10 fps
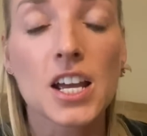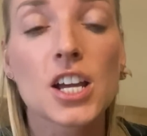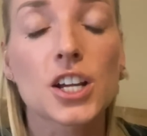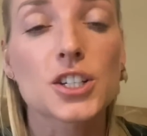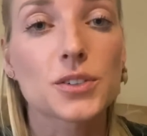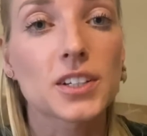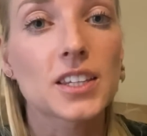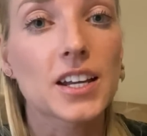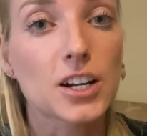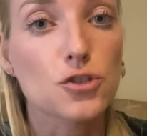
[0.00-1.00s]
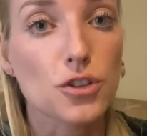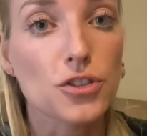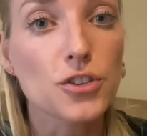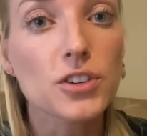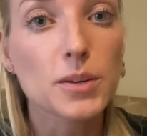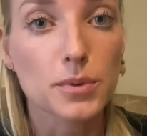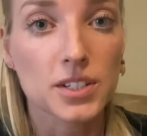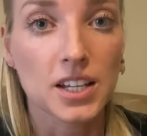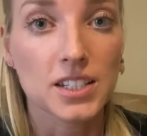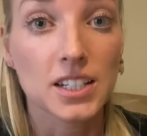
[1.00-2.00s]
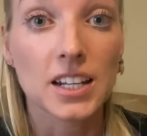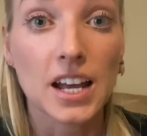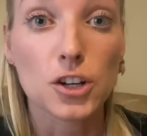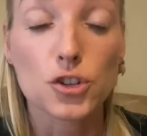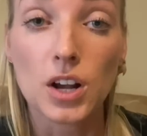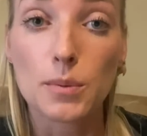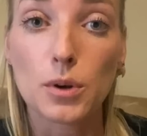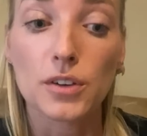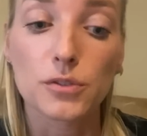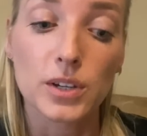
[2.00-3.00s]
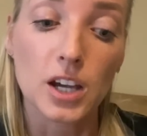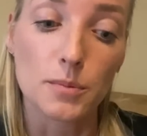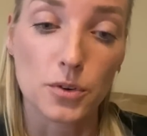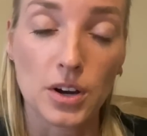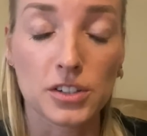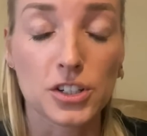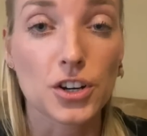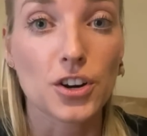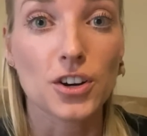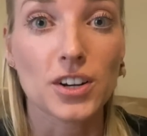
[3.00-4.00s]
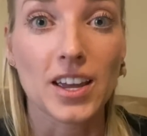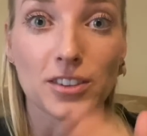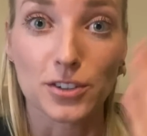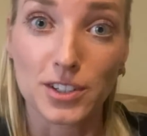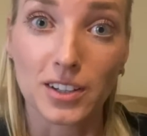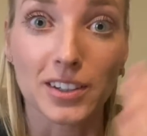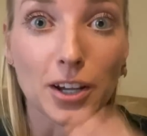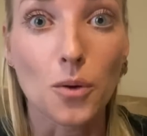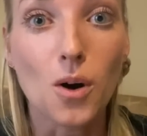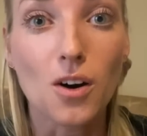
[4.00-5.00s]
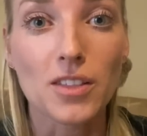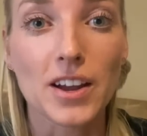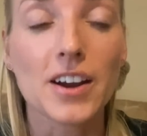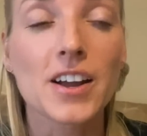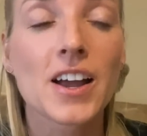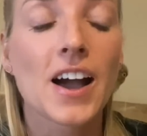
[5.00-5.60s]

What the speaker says: because you need that extra 30% to get out of trouble if we come around a turn and there's suddenly a wall there.